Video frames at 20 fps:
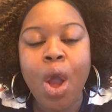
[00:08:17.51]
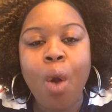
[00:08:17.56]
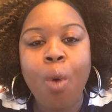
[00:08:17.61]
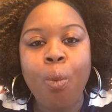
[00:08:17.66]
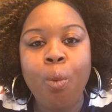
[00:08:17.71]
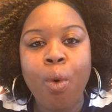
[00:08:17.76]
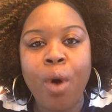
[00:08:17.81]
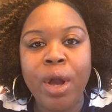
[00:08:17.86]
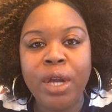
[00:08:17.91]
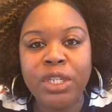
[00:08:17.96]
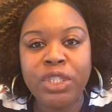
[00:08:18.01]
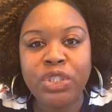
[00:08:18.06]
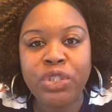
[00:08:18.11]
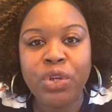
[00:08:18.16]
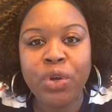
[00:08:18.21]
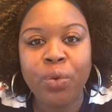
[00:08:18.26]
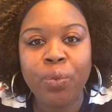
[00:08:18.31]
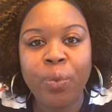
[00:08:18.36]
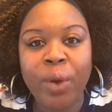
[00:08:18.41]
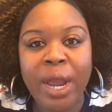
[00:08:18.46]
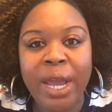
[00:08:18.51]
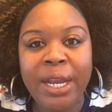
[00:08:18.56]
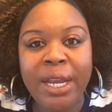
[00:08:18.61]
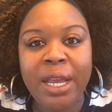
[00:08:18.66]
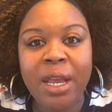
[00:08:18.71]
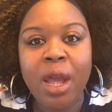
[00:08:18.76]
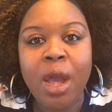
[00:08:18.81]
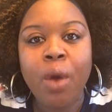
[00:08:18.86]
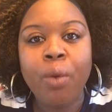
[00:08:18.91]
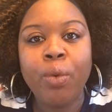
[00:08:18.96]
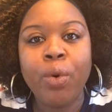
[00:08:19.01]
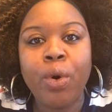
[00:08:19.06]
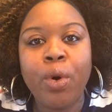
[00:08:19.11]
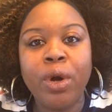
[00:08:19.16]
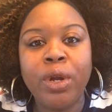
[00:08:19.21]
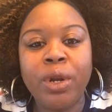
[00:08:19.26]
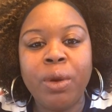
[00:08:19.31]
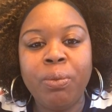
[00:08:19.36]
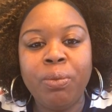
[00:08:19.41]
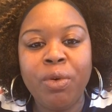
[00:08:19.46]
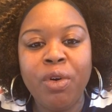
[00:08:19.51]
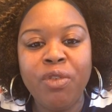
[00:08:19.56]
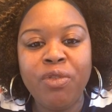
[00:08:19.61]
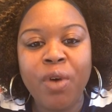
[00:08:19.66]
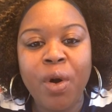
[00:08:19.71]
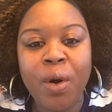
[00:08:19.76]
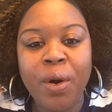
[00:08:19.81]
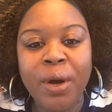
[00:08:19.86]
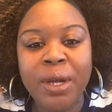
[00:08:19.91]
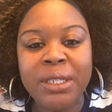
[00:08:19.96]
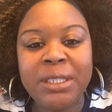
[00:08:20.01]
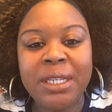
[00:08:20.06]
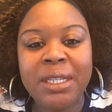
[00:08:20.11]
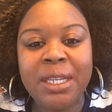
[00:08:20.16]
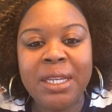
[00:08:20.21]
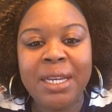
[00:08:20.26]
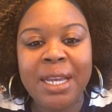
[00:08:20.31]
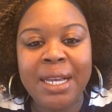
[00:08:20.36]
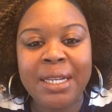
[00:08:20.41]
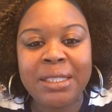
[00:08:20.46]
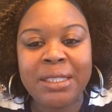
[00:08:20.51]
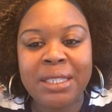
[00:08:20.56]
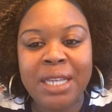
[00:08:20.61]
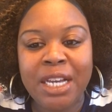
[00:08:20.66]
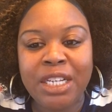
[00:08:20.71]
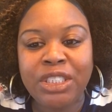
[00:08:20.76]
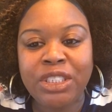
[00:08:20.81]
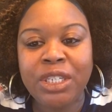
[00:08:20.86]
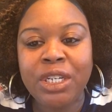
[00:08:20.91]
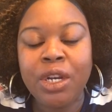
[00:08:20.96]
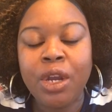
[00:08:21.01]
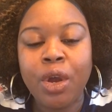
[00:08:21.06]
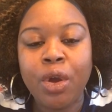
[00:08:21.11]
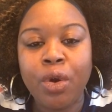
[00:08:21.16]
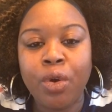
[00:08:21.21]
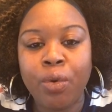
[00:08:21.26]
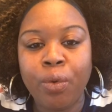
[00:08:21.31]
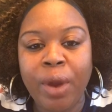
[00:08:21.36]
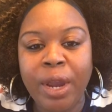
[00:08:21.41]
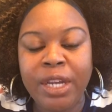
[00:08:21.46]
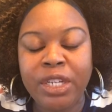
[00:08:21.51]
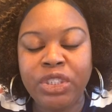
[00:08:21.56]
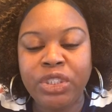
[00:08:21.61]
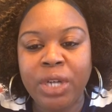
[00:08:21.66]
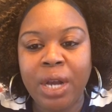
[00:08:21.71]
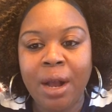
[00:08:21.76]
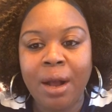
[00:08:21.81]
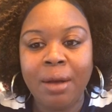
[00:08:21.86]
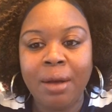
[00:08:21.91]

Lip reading: Once you're ready, we're going to move on to the next section. Great job.